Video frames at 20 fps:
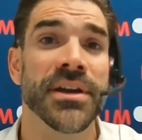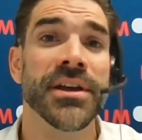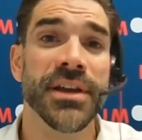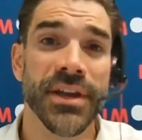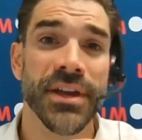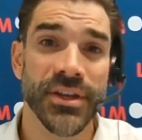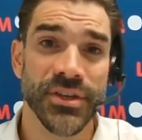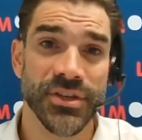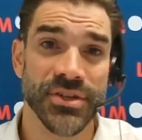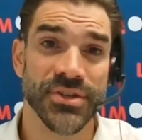
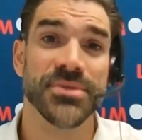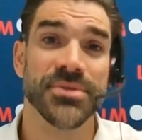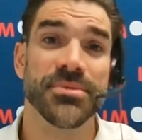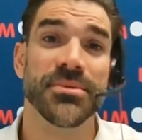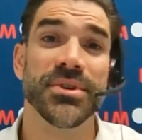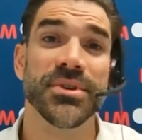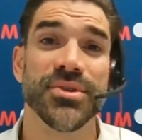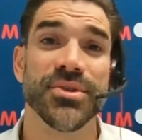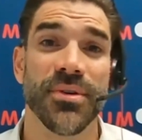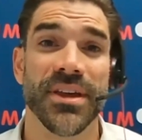just to ensure
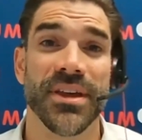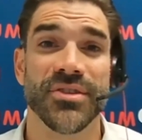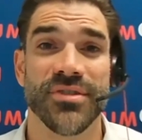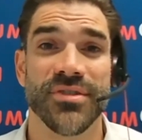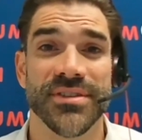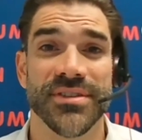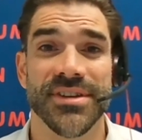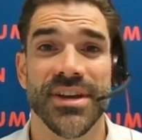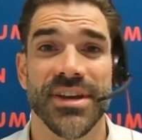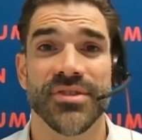that
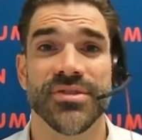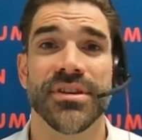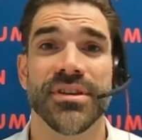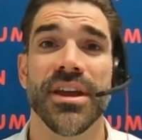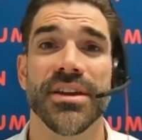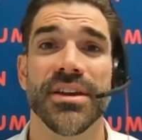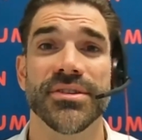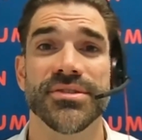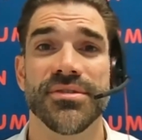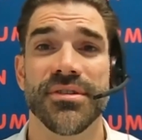transaction
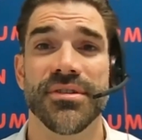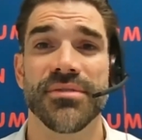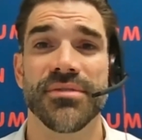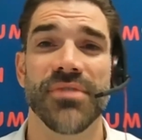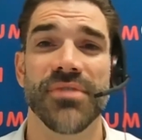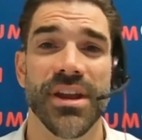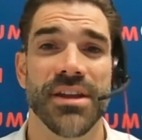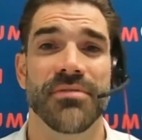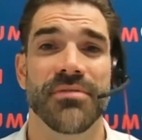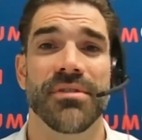goes through
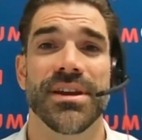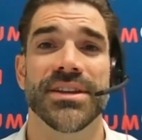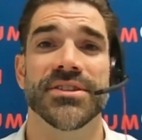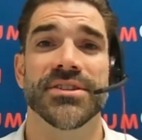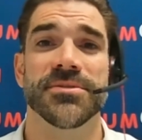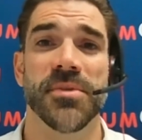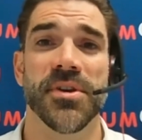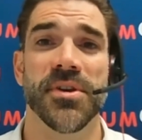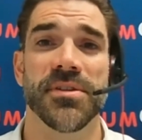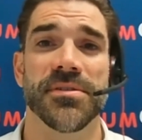really, really
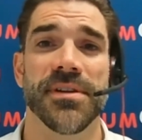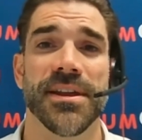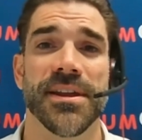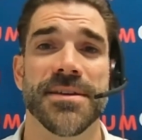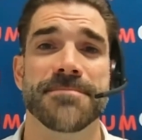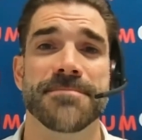smoothly.